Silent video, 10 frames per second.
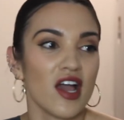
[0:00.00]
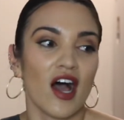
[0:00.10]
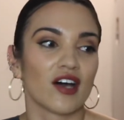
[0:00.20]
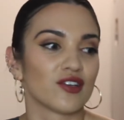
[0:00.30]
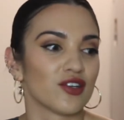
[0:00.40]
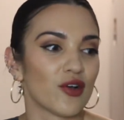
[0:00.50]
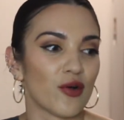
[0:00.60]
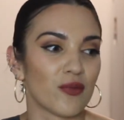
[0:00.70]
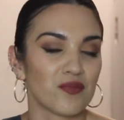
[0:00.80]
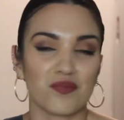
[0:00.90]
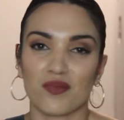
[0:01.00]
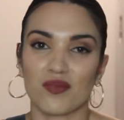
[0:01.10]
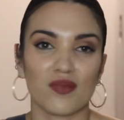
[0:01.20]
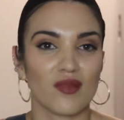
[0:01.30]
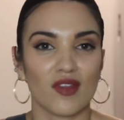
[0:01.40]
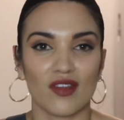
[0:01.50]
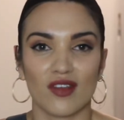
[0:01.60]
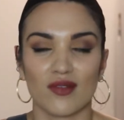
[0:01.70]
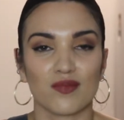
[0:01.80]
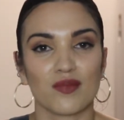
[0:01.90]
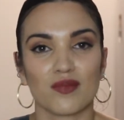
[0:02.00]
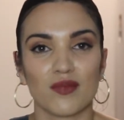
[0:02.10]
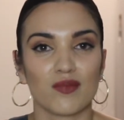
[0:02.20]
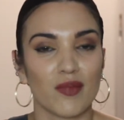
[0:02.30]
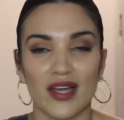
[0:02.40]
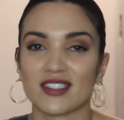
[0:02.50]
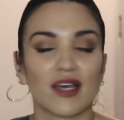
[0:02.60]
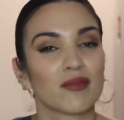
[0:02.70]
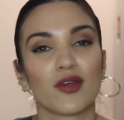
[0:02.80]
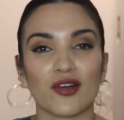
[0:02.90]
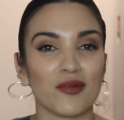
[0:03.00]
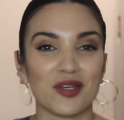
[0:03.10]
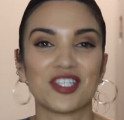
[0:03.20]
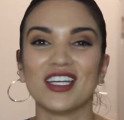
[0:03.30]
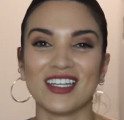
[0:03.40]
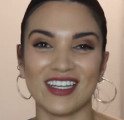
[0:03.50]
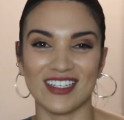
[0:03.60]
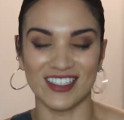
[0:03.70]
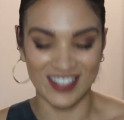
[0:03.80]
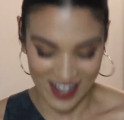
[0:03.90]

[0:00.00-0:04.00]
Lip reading: I don't know, bicep curl machine is.